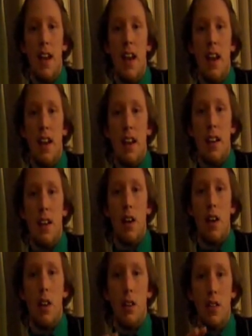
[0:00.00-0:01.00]
a
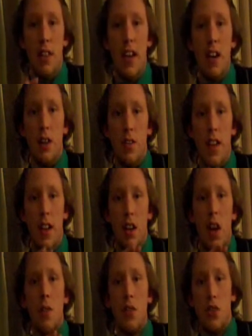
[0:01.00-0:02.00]
layer that
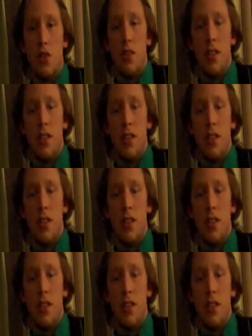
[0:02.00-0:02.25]
covers your